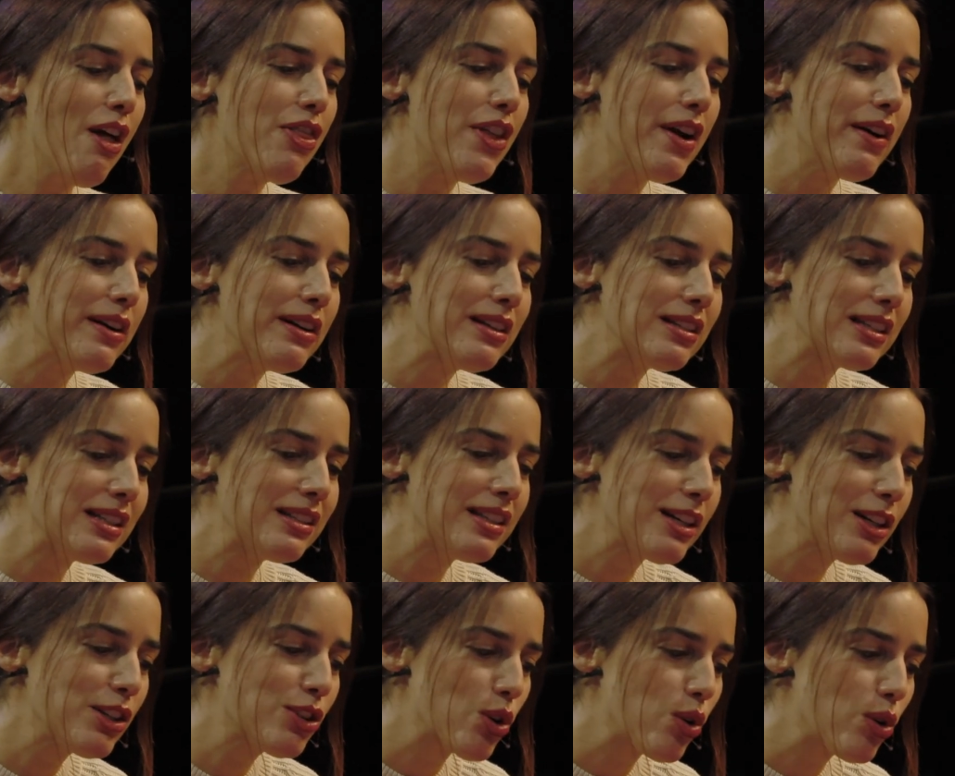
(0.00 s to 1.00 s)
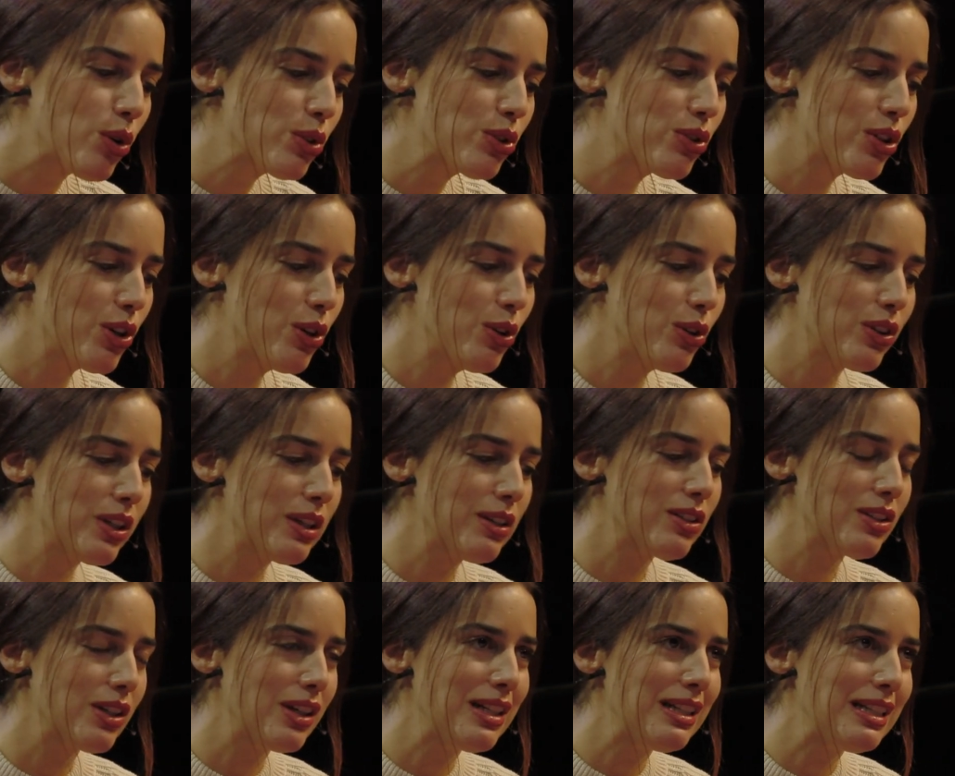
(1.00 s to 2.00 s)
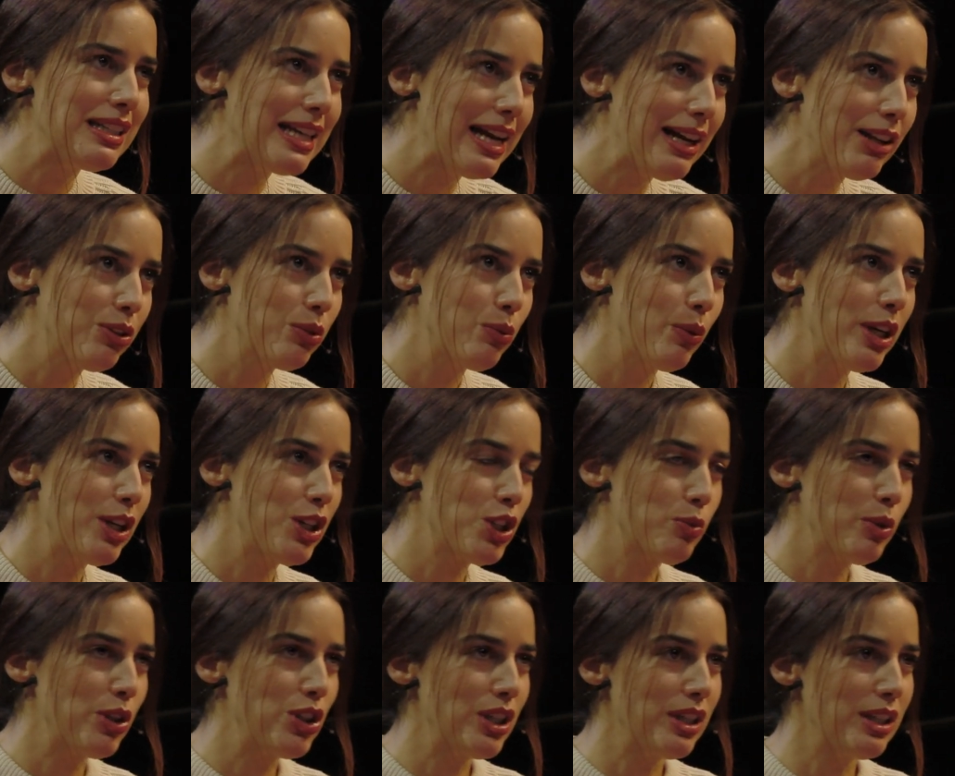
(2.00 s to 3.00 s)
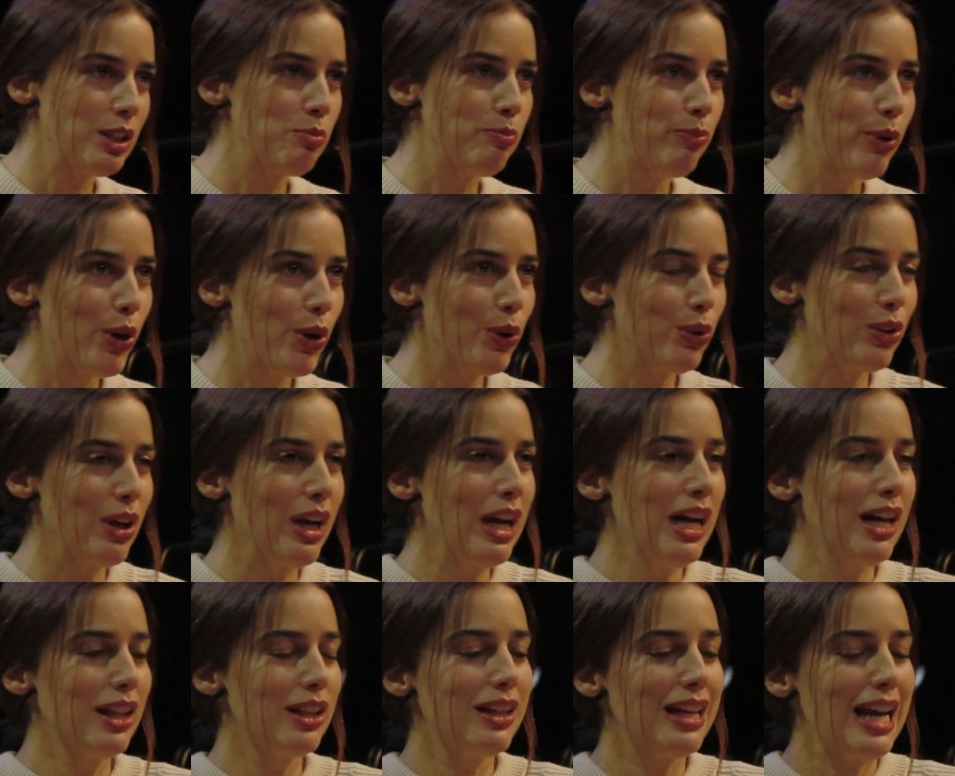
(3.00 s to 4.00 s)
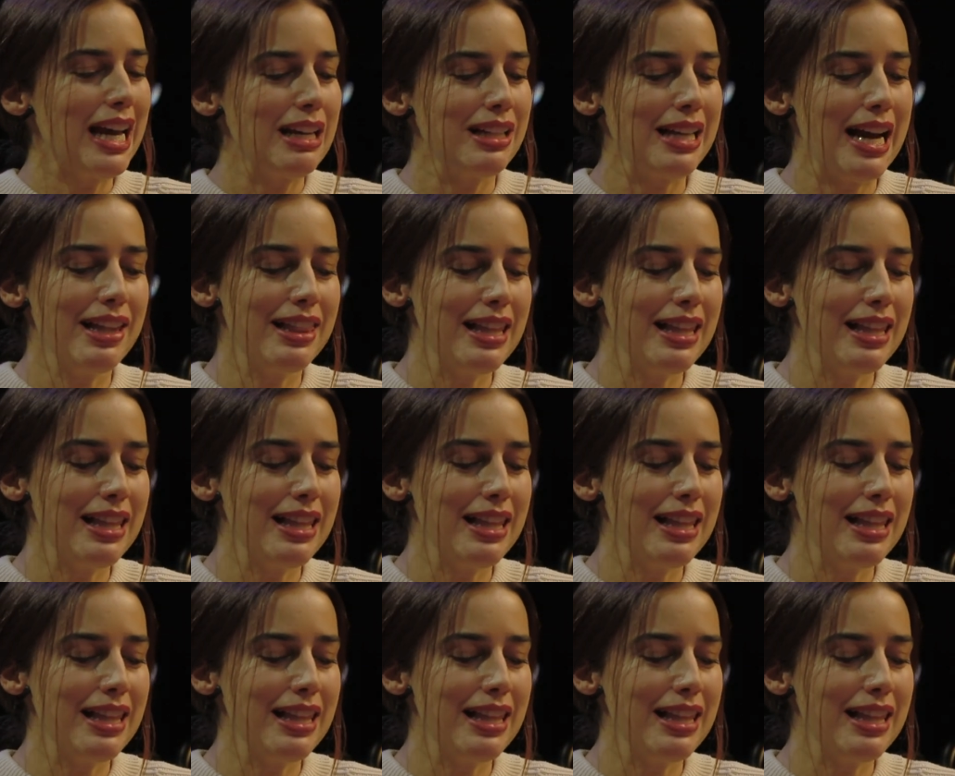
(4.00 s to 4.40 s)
there's also a death wish, which is both the